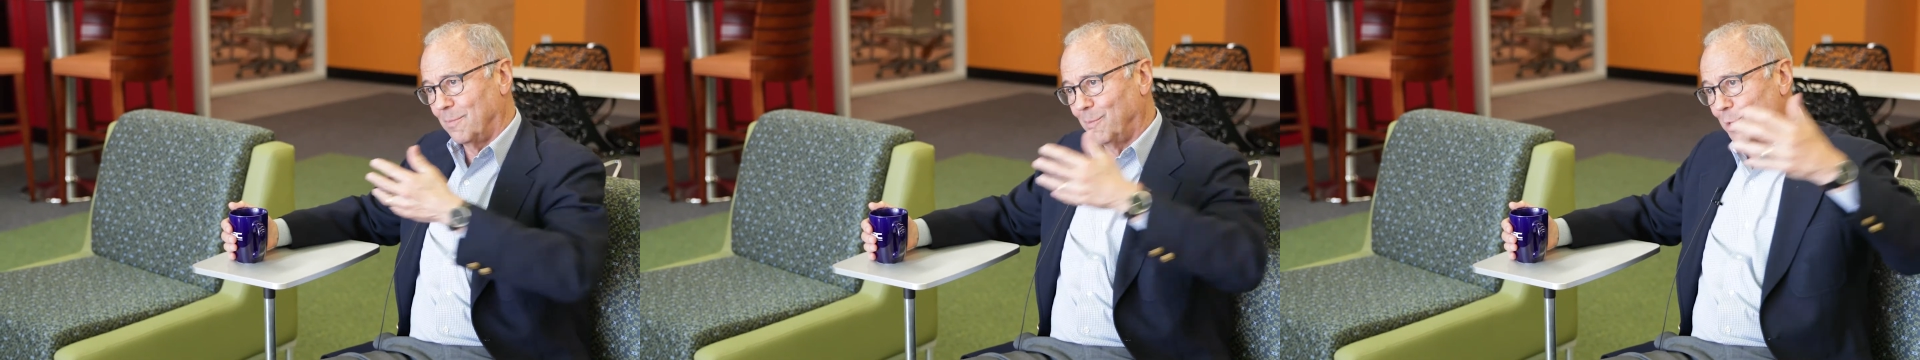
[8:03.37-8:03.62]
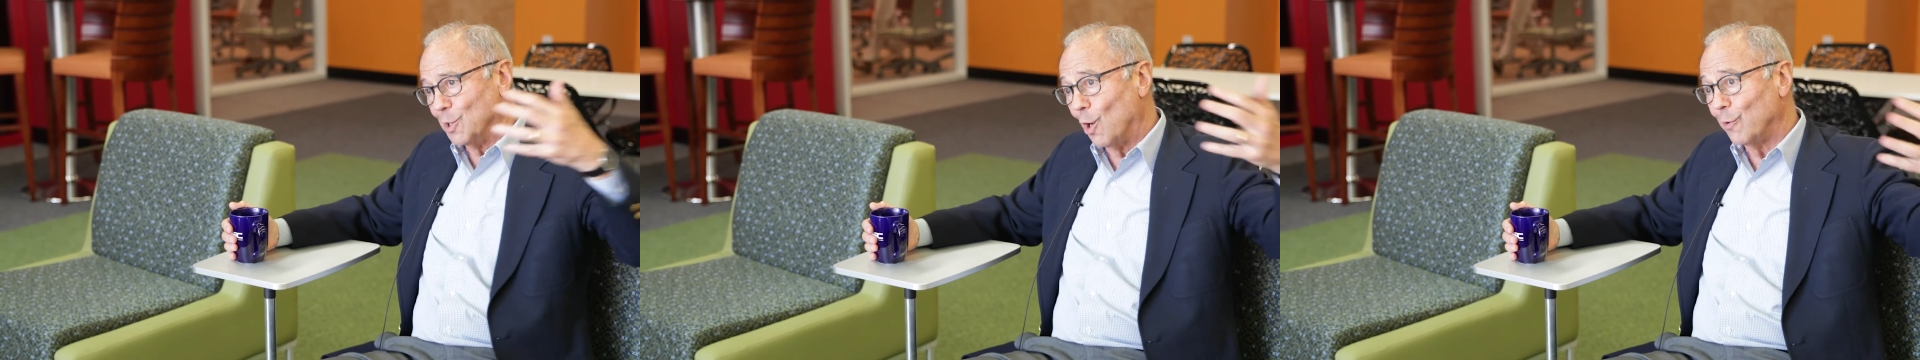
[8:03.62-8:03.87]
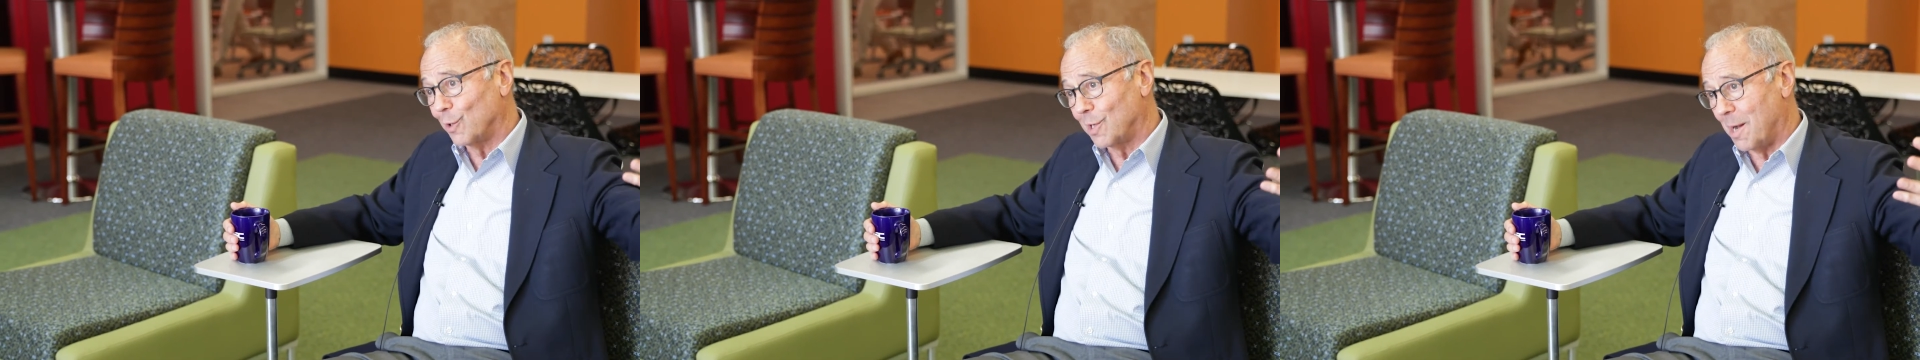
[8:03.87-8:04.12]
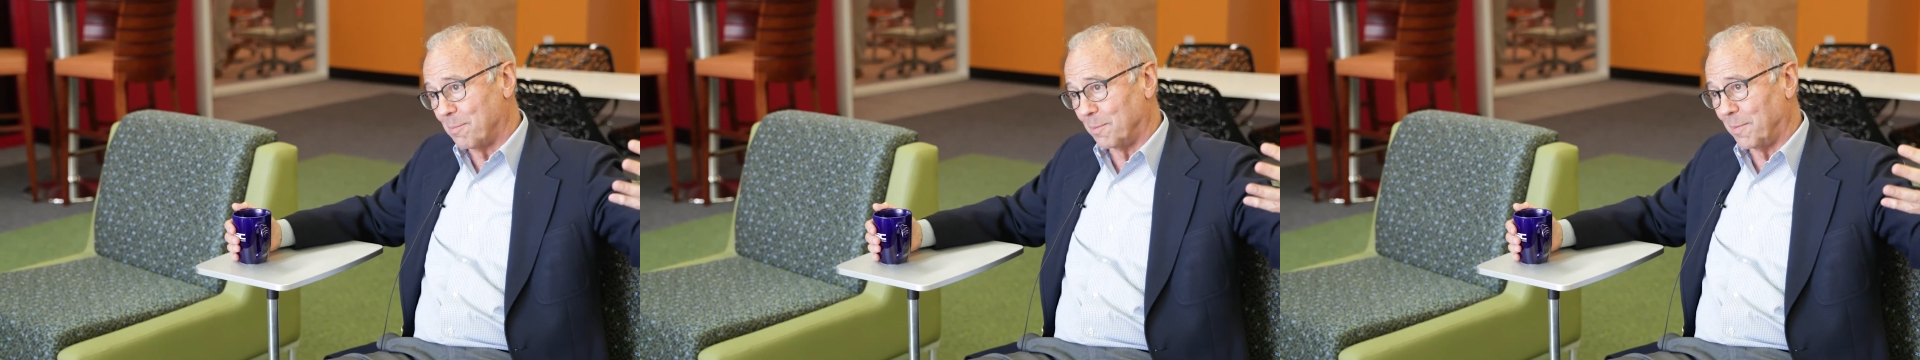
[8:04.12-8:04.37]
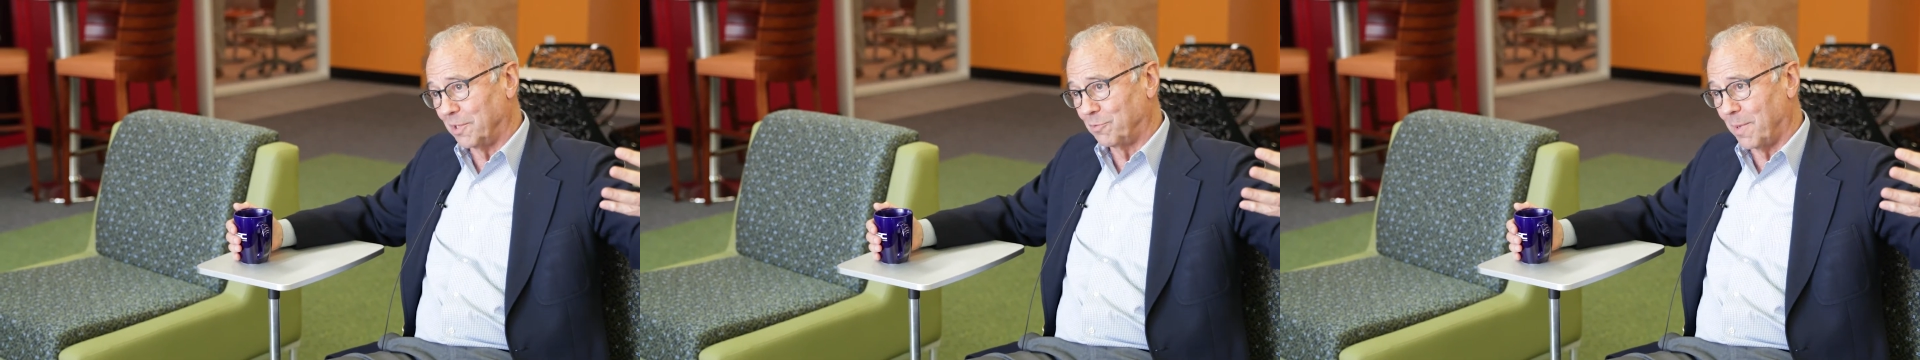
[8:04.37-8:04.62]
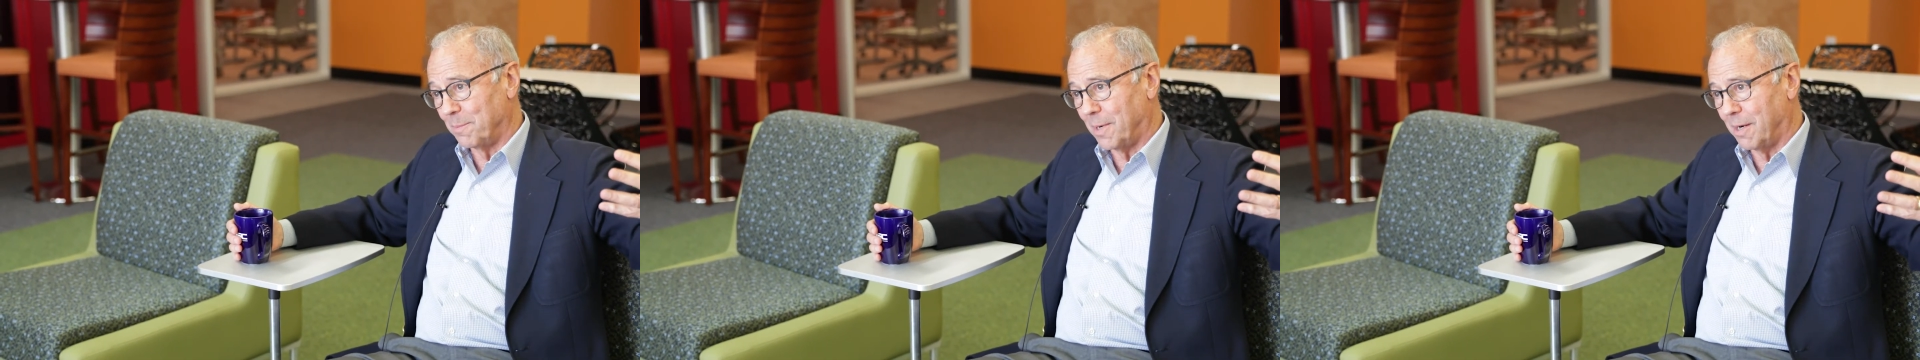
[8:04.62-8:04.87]
We know they're
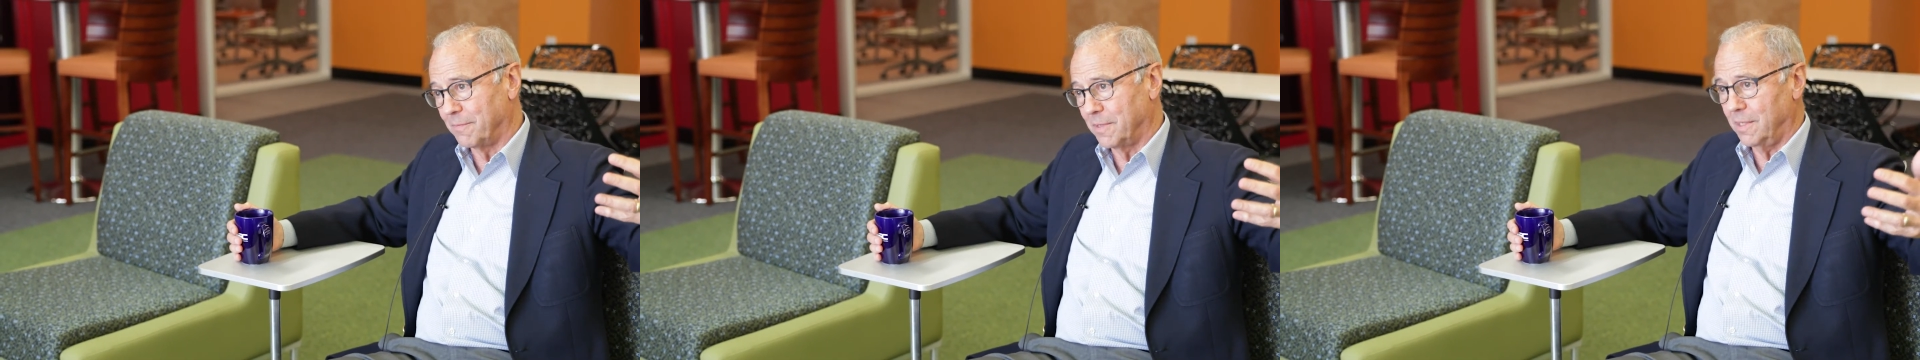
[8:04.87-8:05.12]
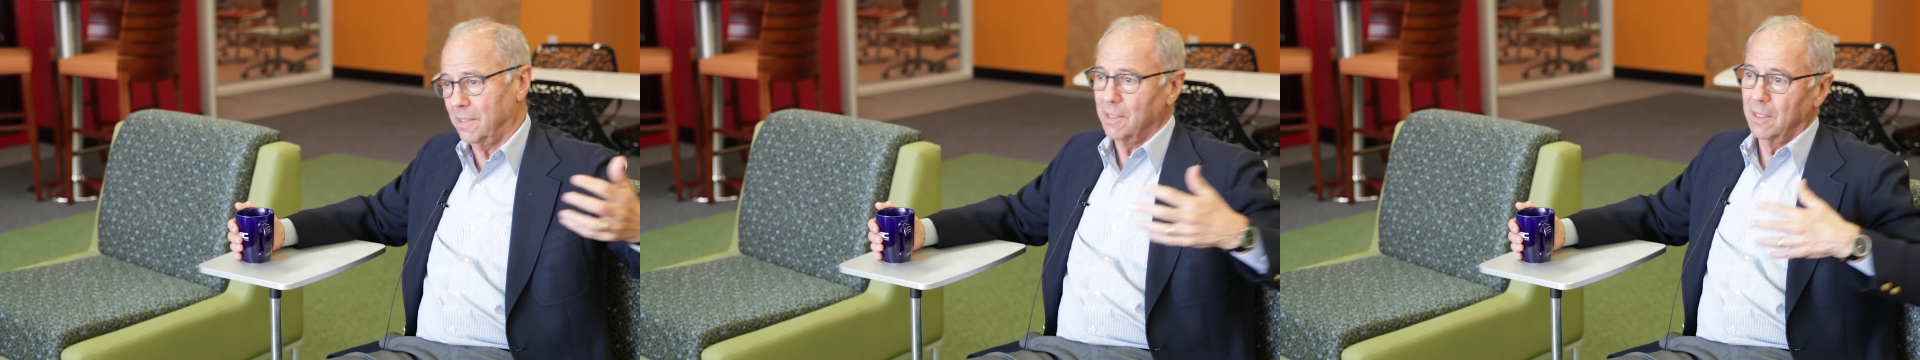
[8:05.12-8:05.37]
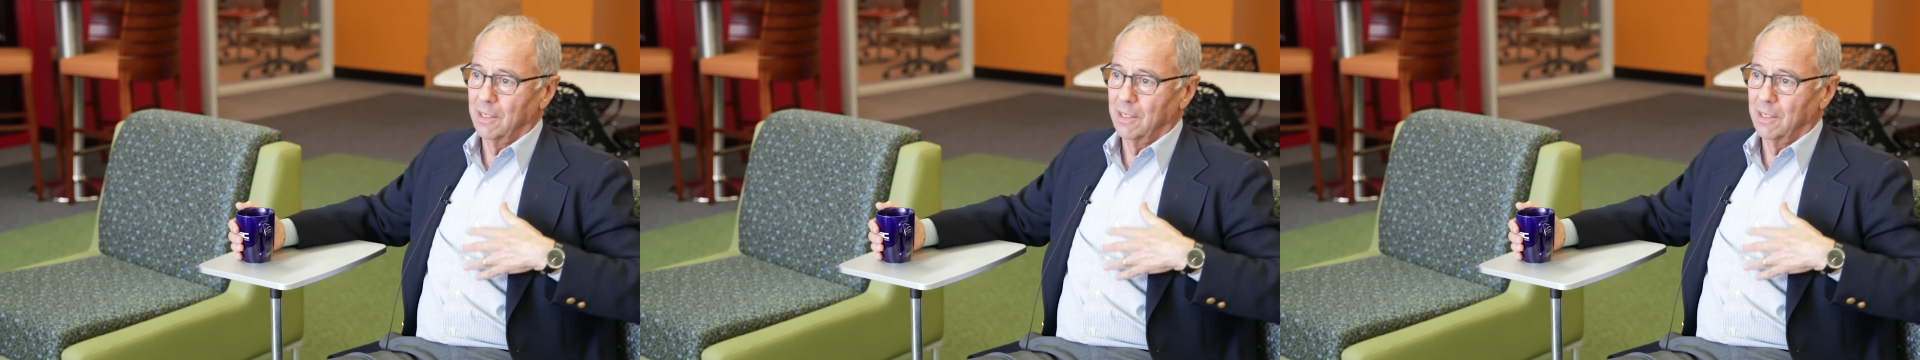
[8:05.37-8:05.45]
compromised by poverty.